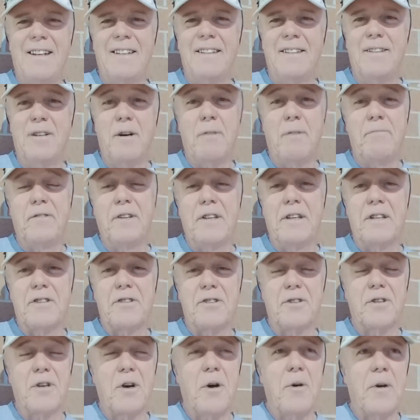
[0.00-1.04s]
hopefully this
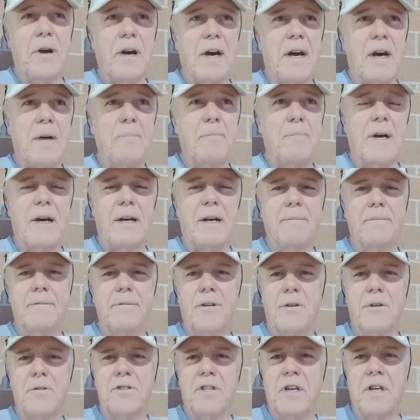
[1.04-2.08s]
is going up. I
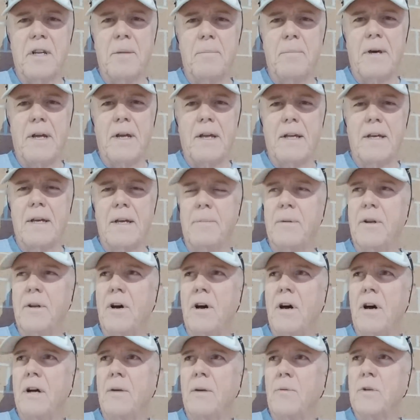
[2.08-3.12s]
don't see anybody coming
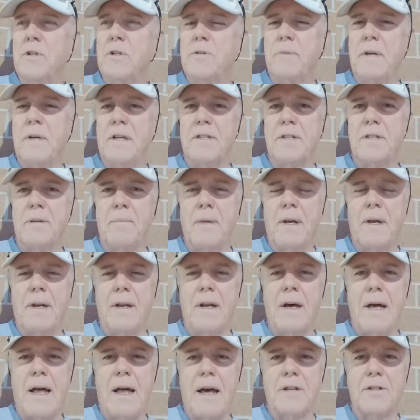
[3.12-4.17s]
on, which means it may
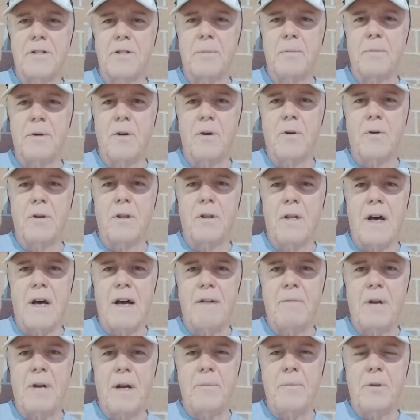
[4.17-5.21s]
not actually be going live,
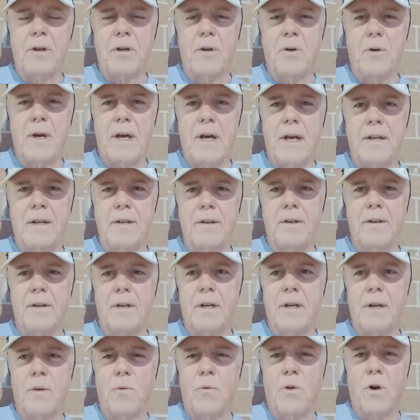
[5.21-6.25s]
but I'm going to go ahead
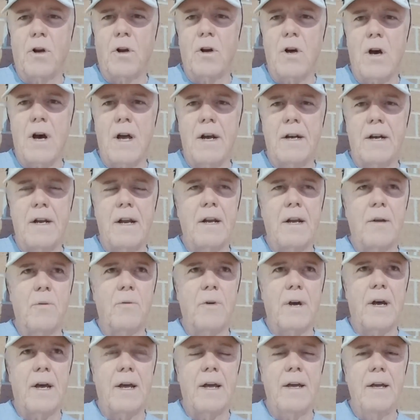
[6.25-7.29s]
and work on it
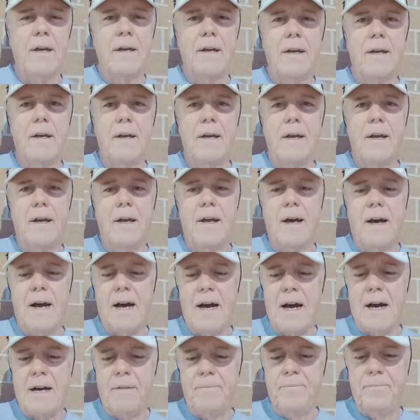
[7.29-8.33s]
anyway.
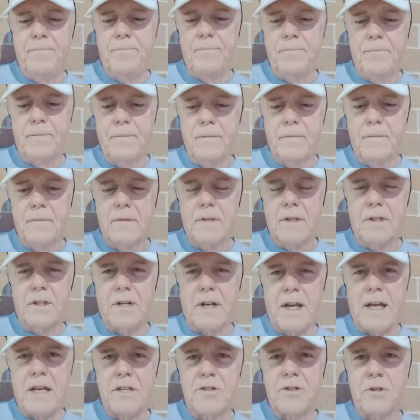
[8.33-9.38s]

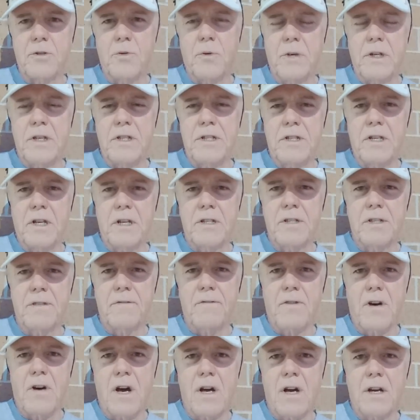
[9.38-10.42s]
Today is the 26th of
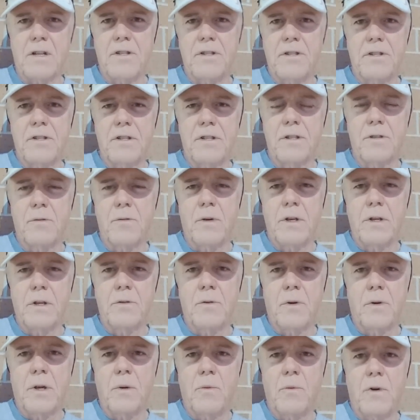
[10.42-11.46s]
August,
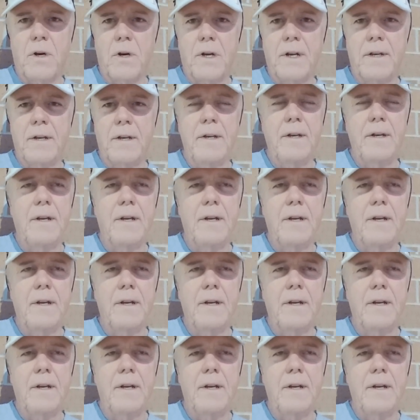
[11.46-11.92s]
2021.